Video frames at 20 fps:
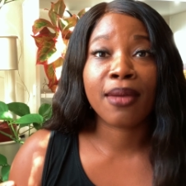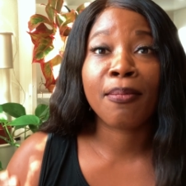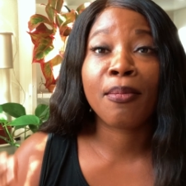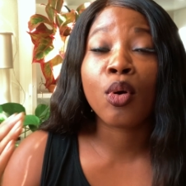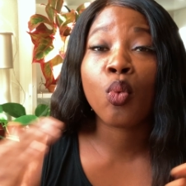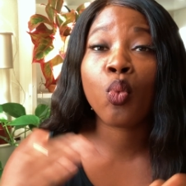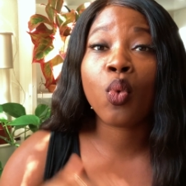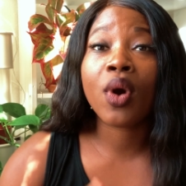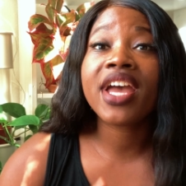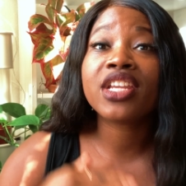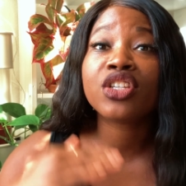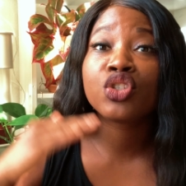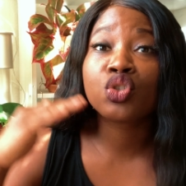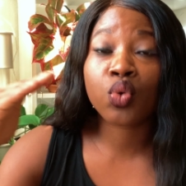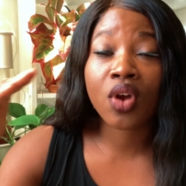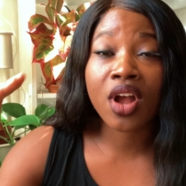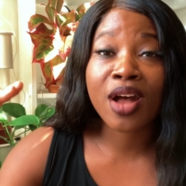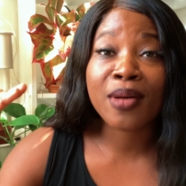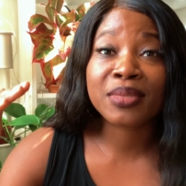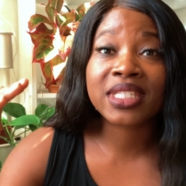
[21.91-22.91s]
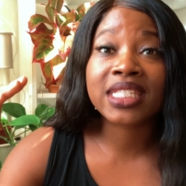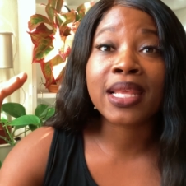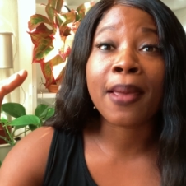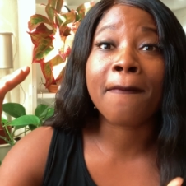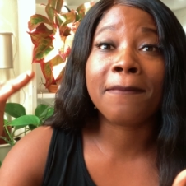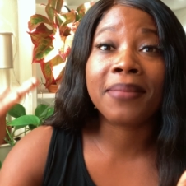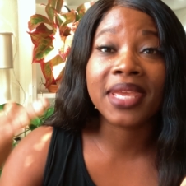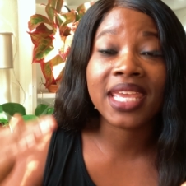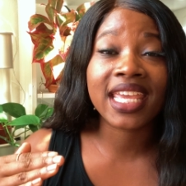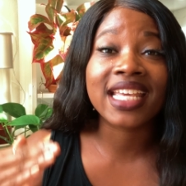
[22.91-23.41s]
But what trumps
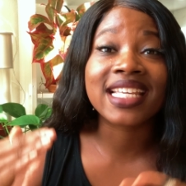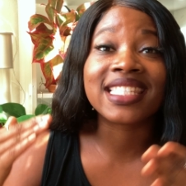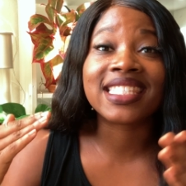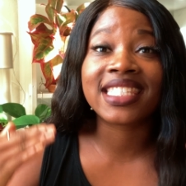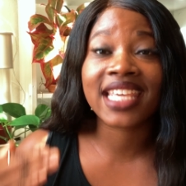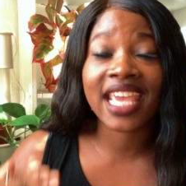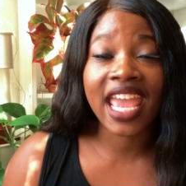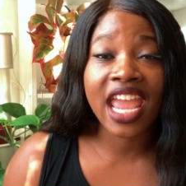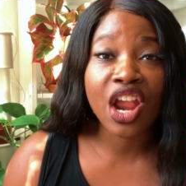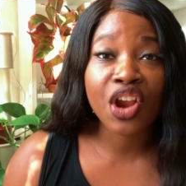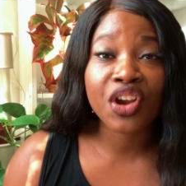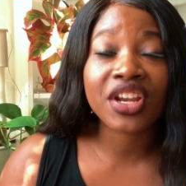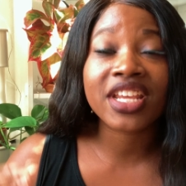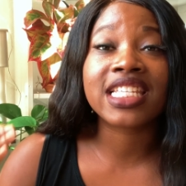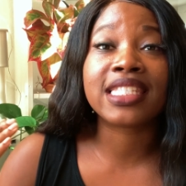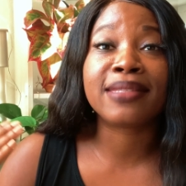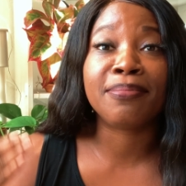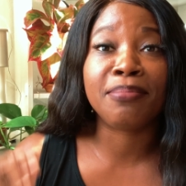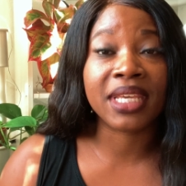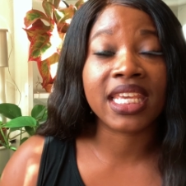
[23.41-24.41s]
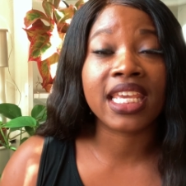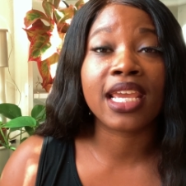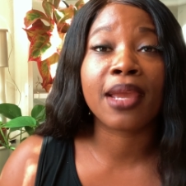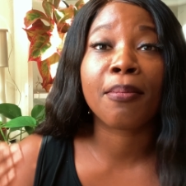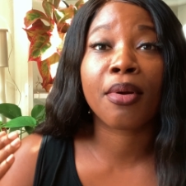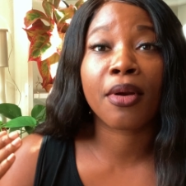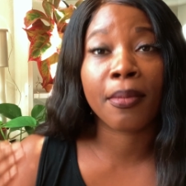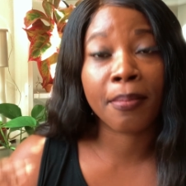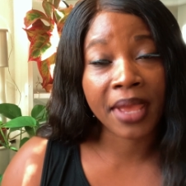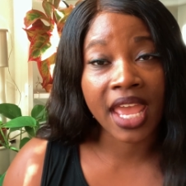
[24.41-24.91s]
being scared is being
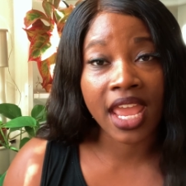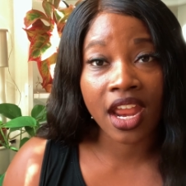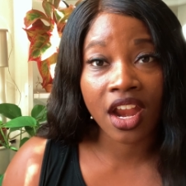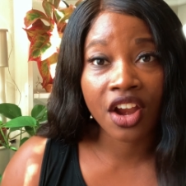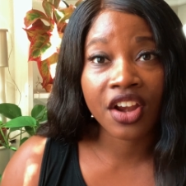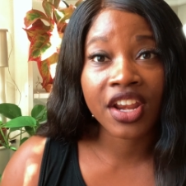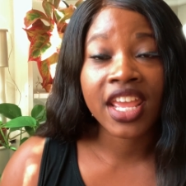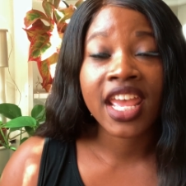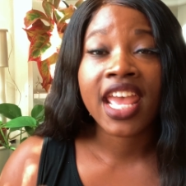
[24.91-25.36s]
prepared.